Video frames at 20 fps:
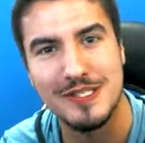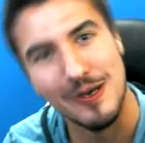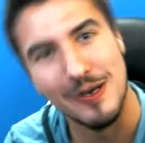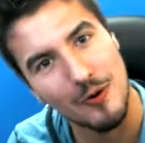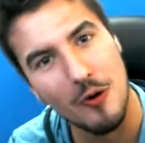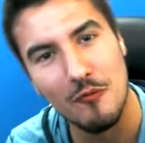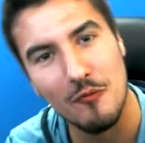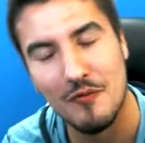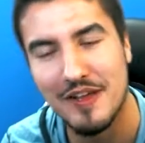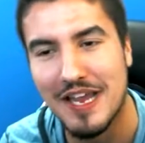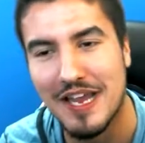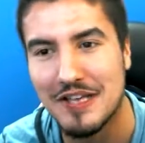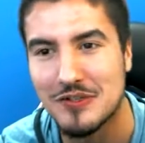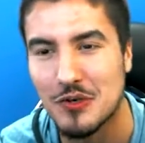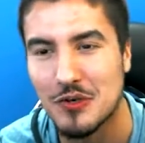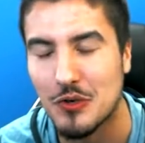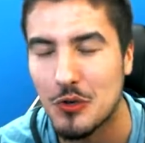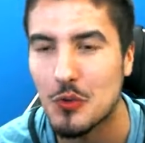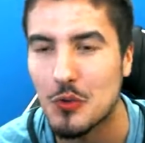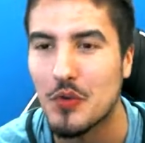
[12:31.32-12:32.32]
so hopefully you guys
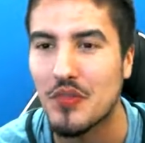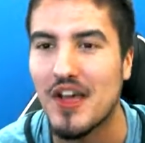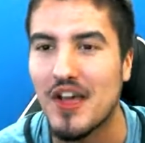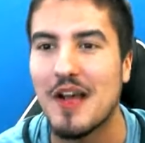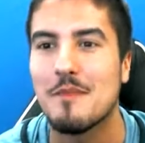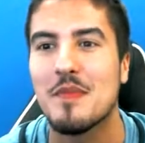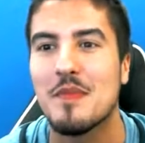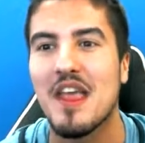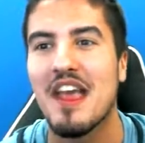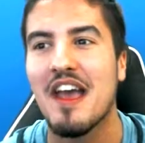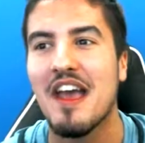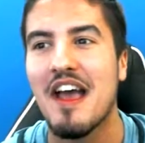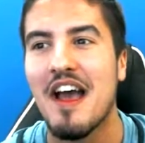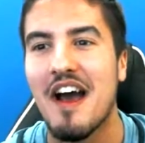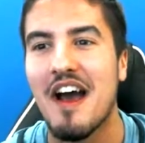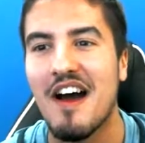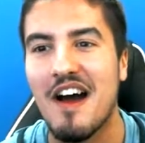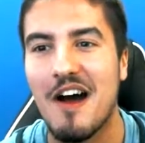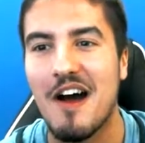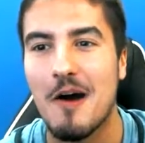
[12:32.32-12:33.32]
are cool with that.
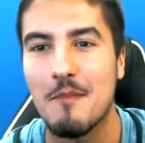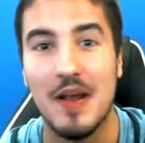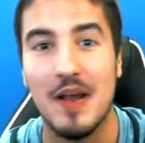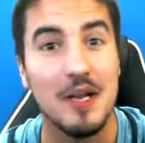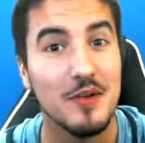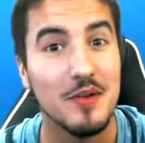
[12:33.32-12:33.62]
Um,